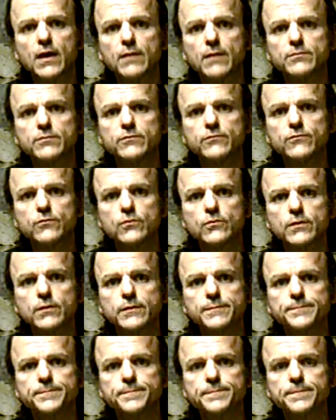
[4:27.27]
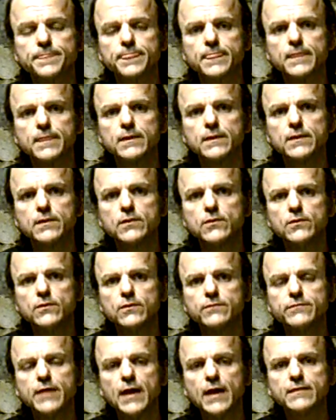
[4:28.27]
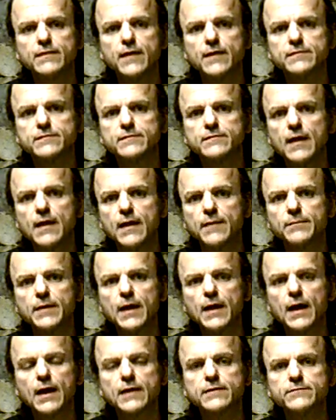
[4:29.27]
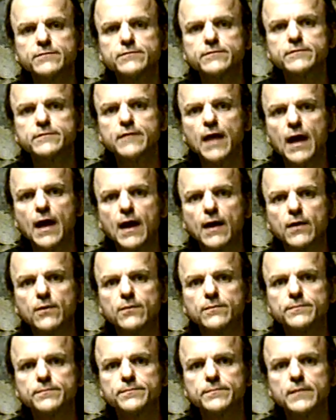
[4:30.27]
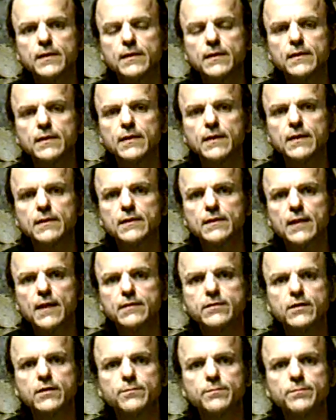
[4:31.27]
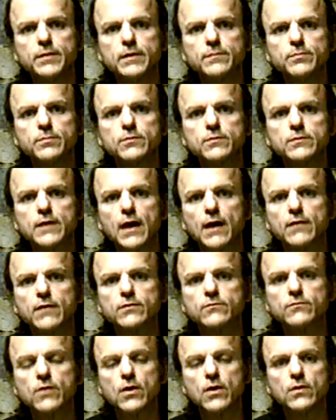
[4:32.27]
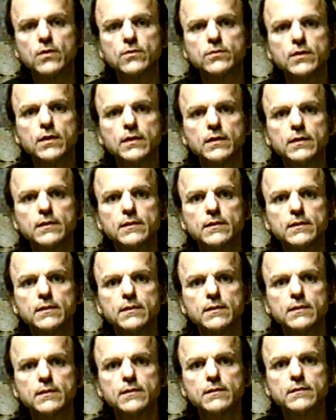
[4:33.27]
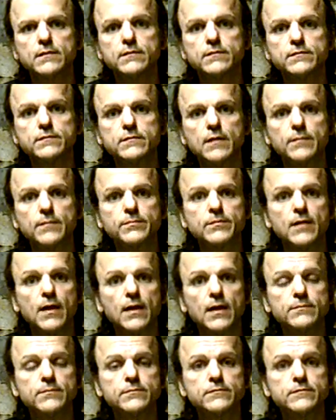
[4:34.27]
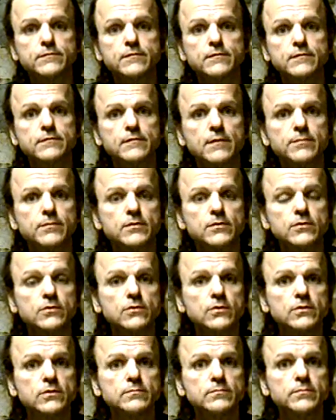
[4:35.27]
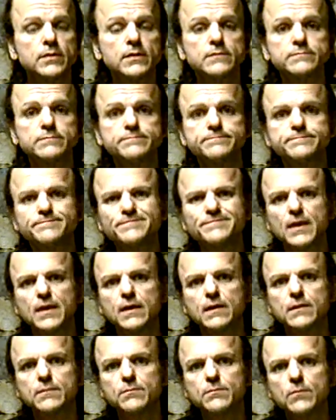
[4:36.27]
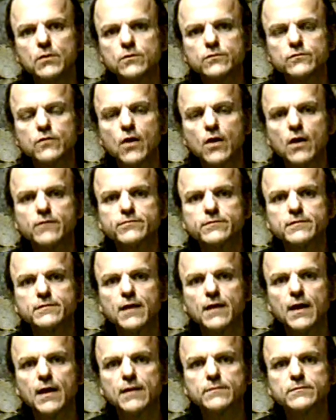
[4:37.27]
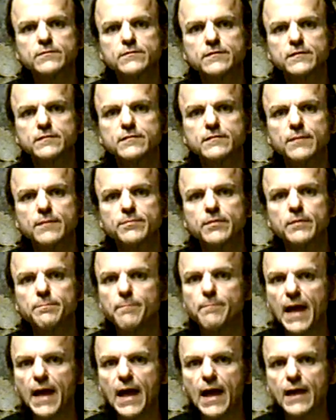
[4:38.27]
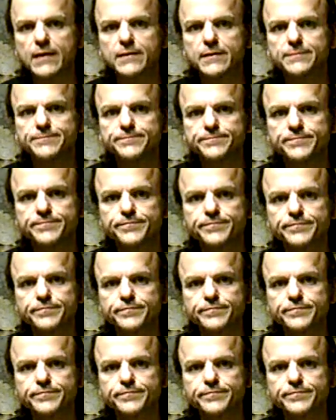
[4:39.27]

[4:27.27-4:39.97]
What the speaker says: who have come before, who have had that same kind of style and led their people down the road, sometimes to something good, but most oftentimes to something bad.